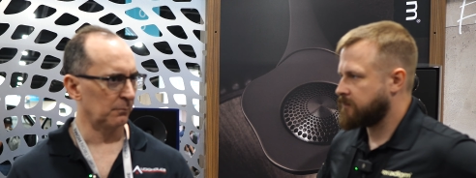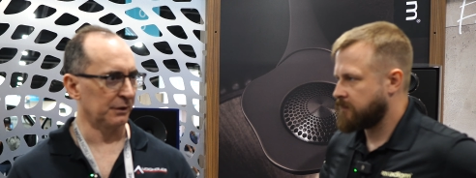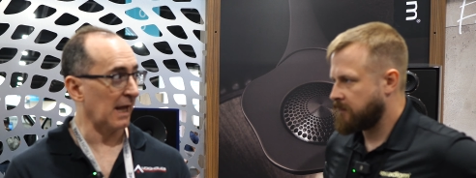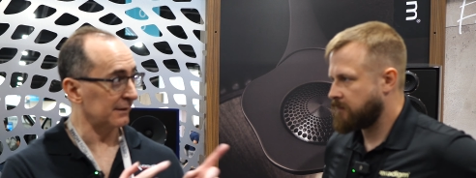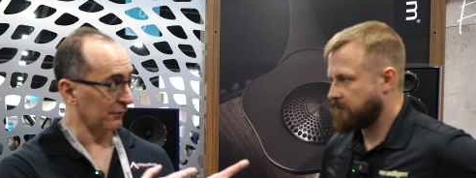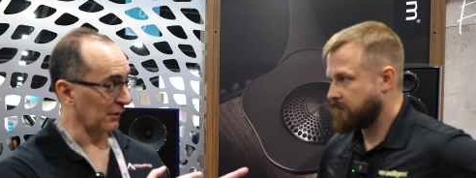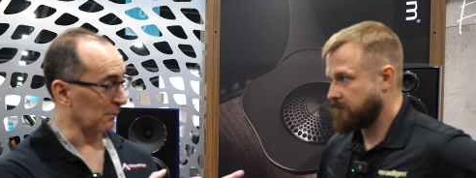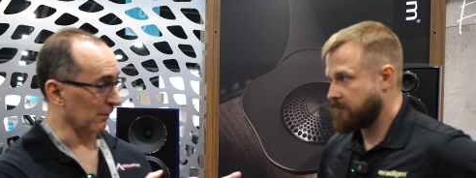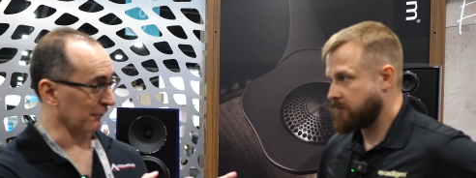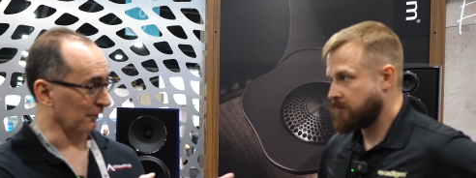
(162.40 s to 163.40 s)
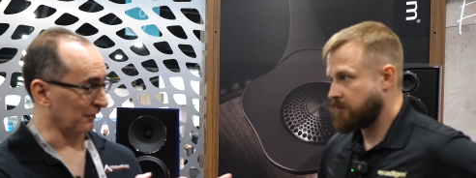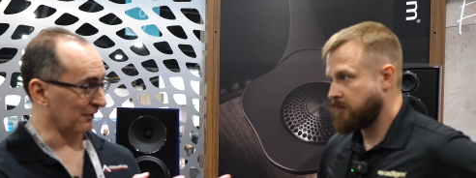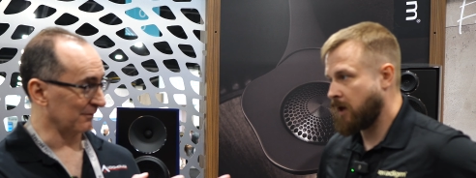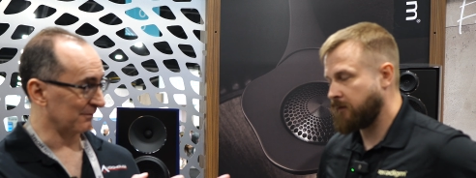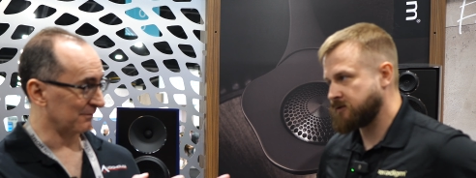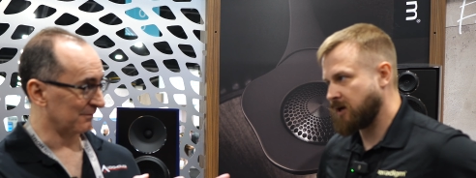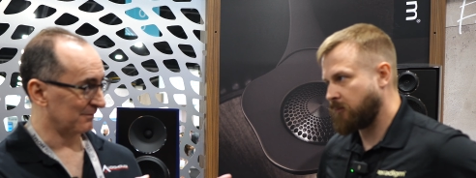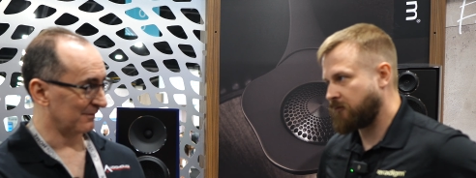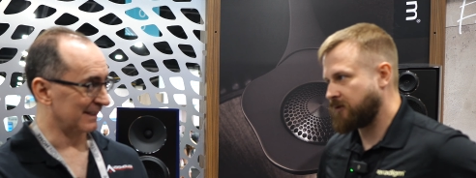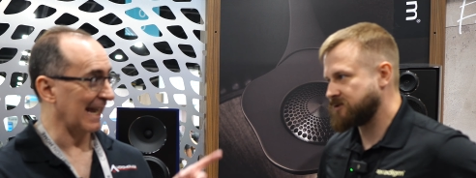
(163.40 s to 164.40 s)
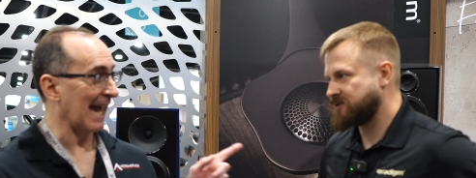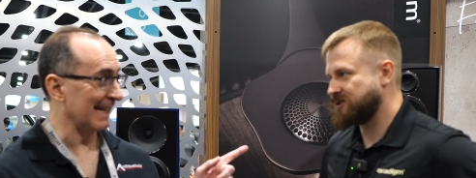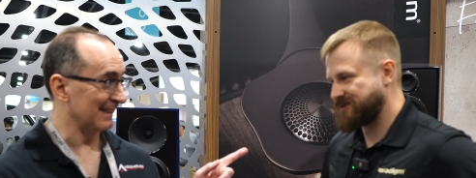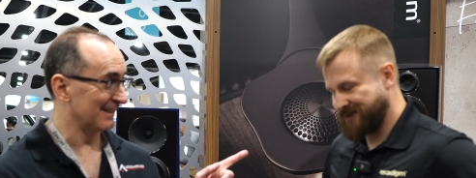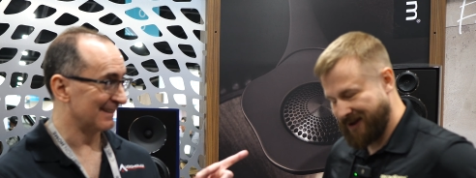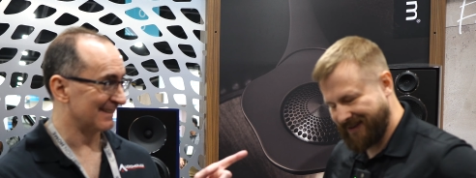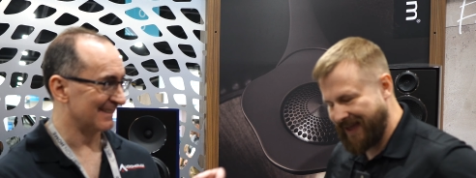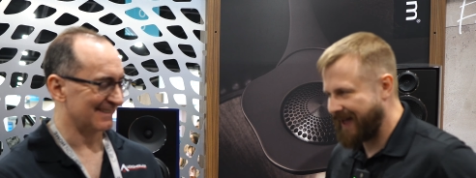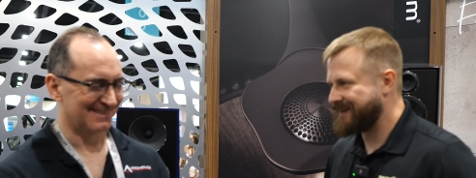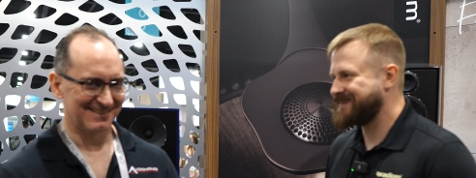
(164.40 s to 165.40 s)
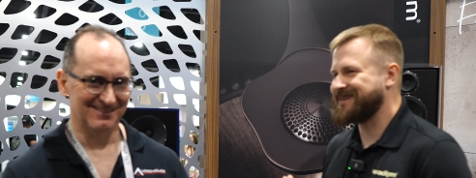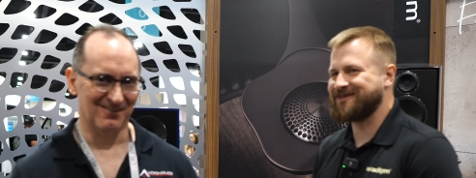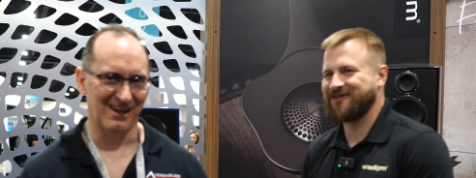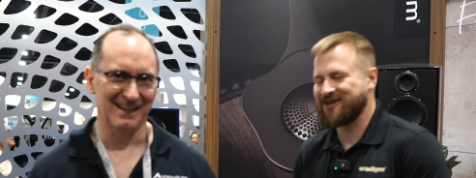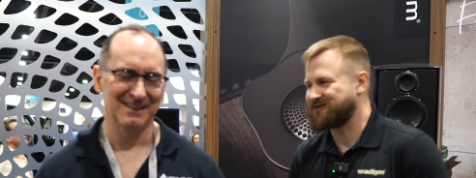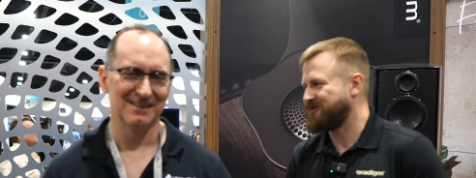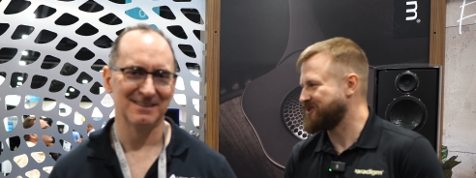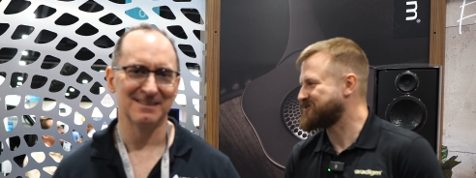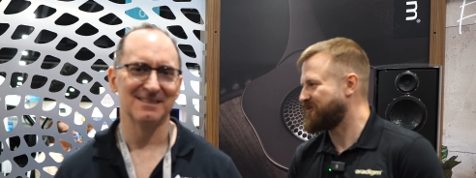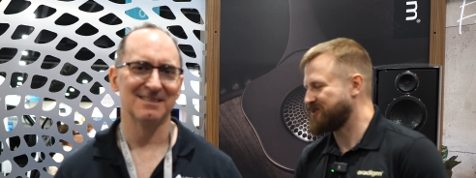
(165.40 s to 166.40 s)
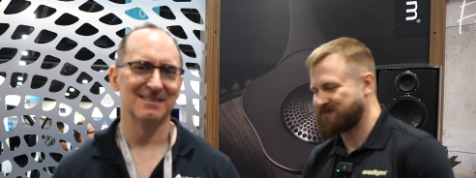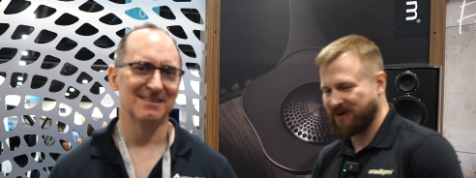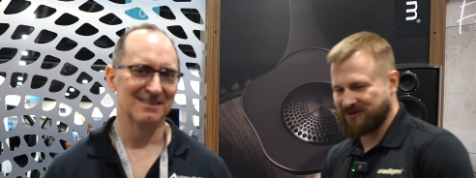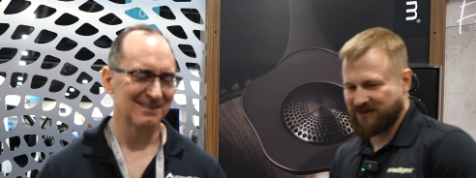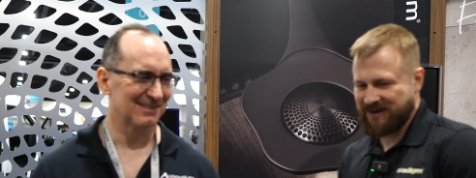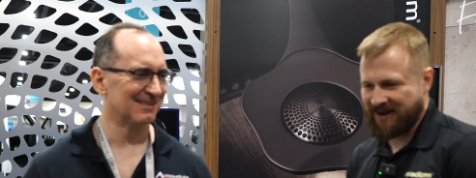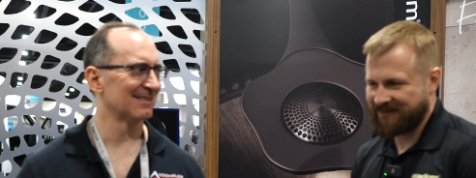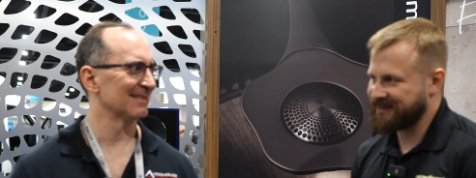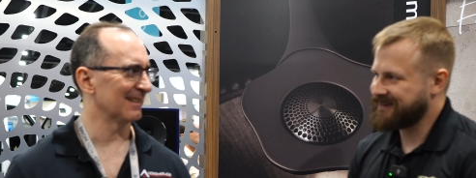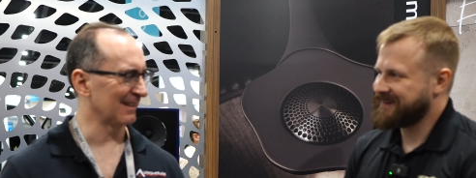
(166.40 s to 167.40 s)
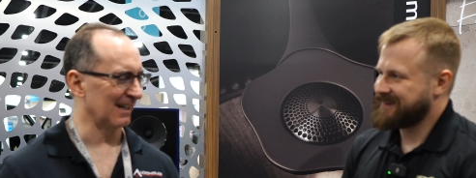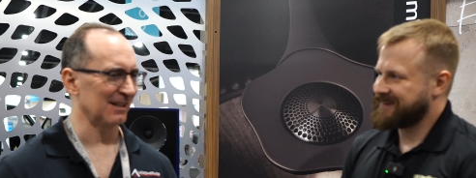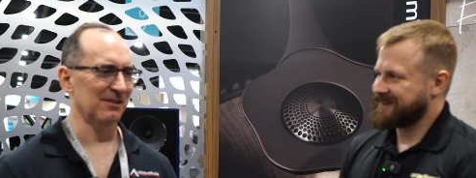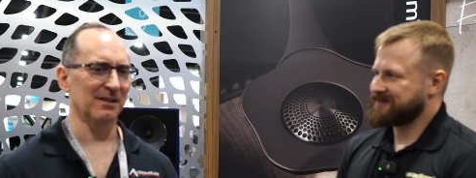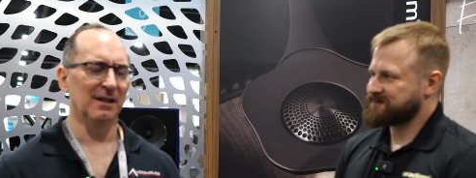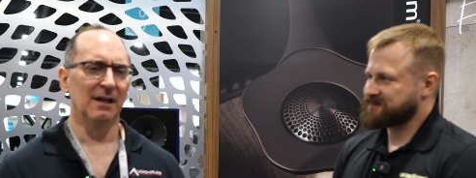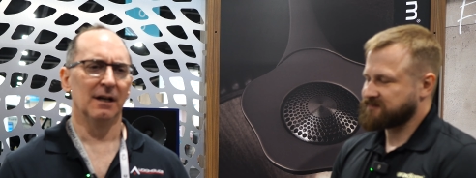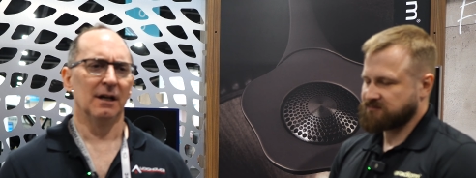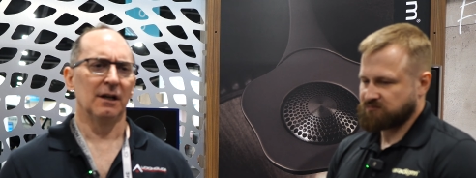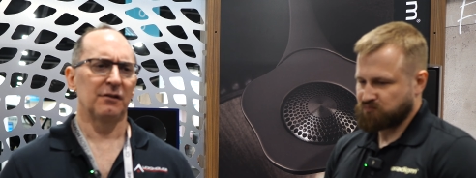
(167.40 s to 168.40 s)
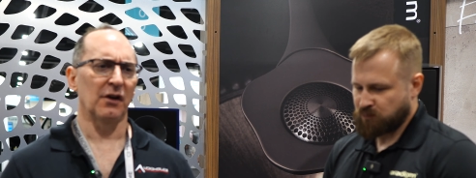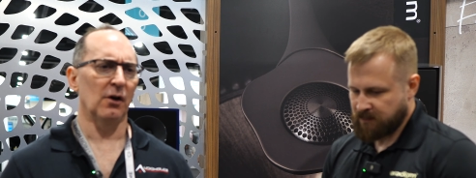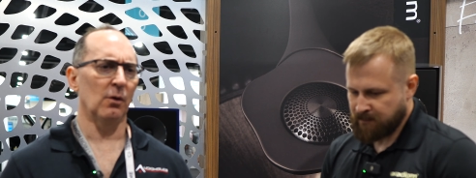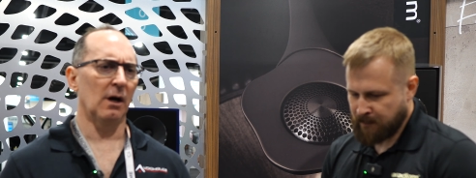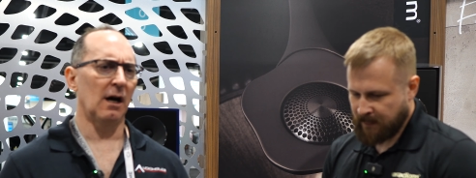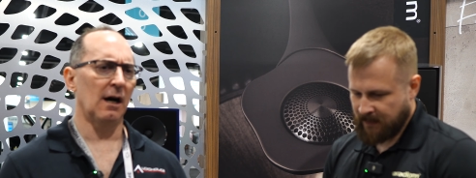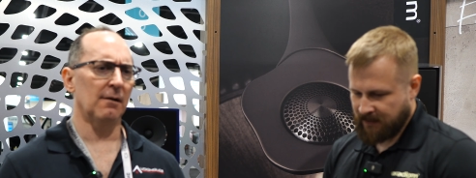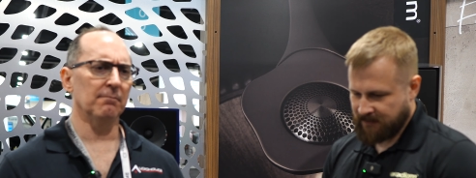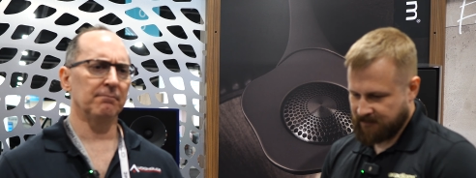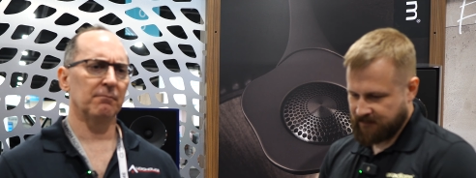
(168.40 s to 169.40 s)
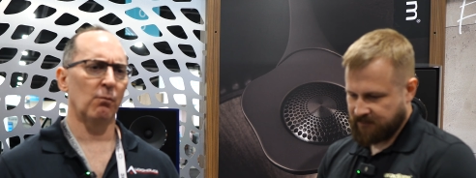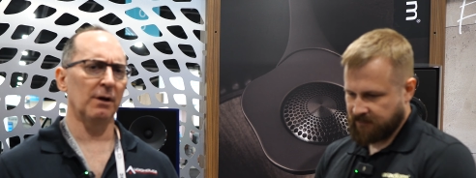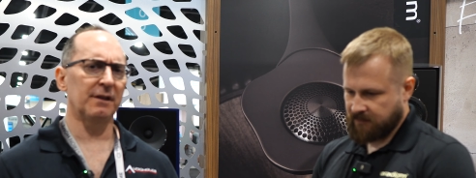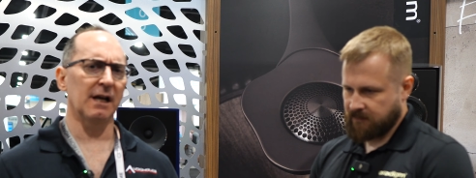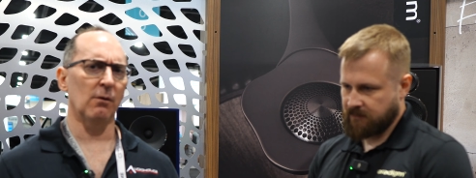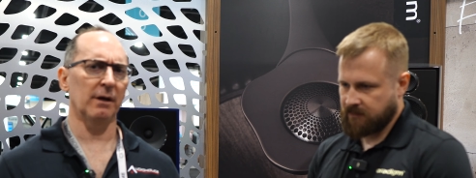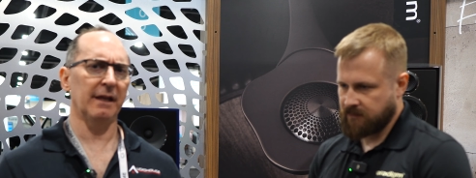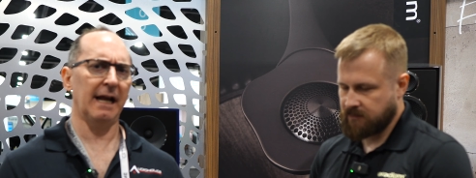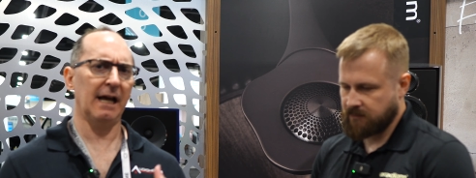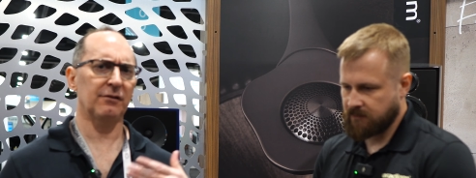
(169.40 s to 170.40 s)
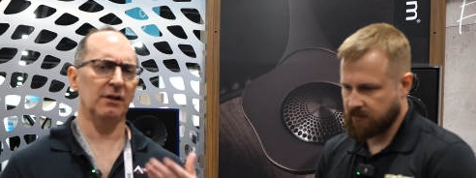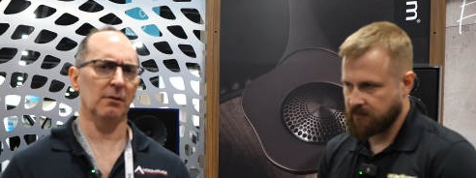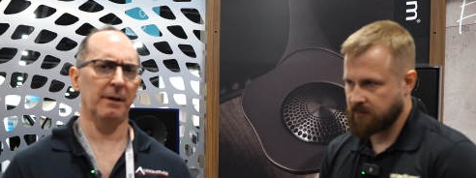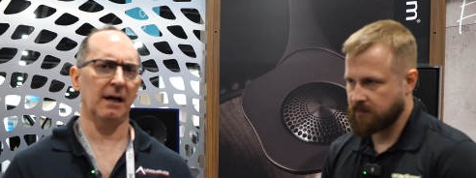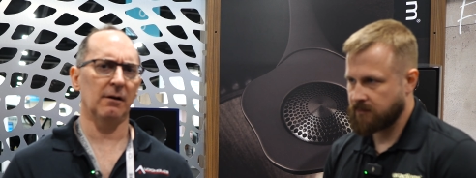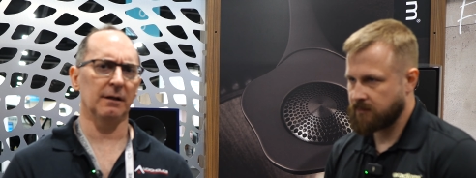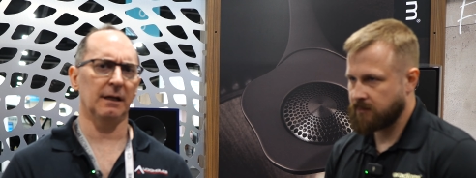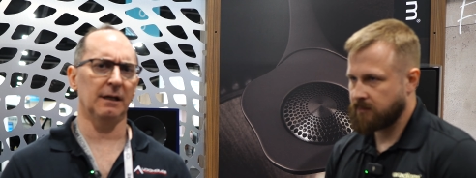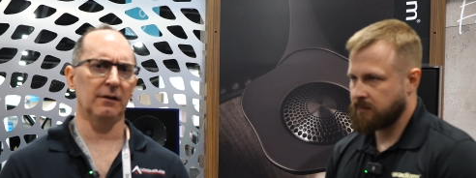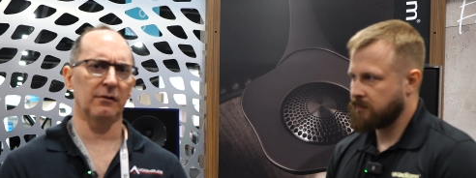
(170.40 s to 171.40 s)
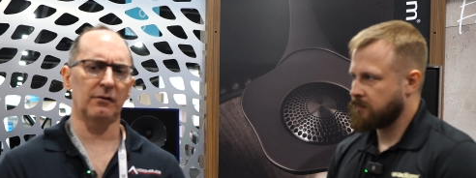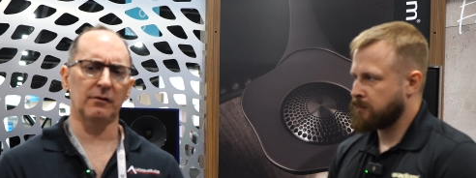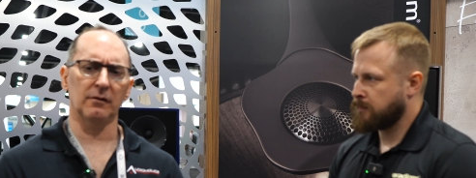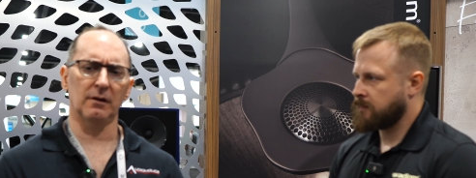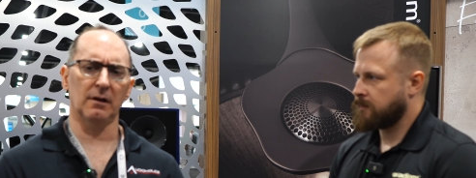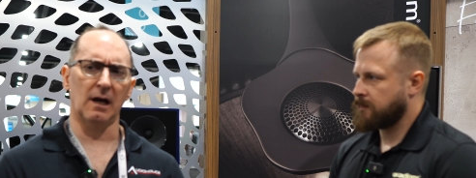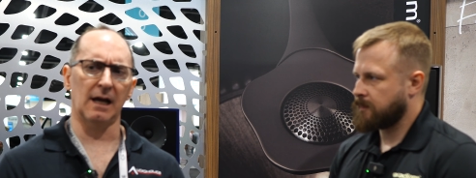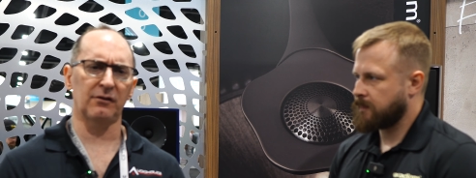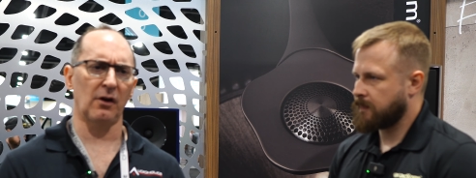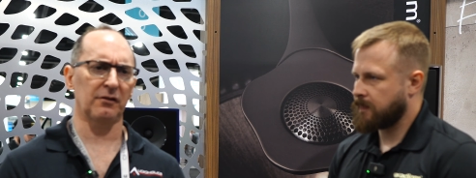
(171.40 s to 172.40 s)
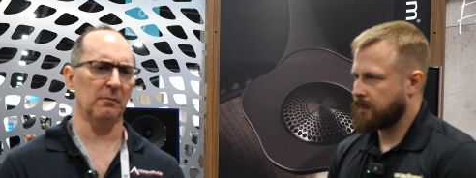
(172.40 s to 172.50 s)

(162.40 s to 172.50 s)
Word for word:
Speaker 1: but not the subwoofers. Not the subwoofers. Yeah, just not yet. Right. Just just for the speakers right now. I got you.
Speaker 2: So um, one thing I wanted to ask you about is I saw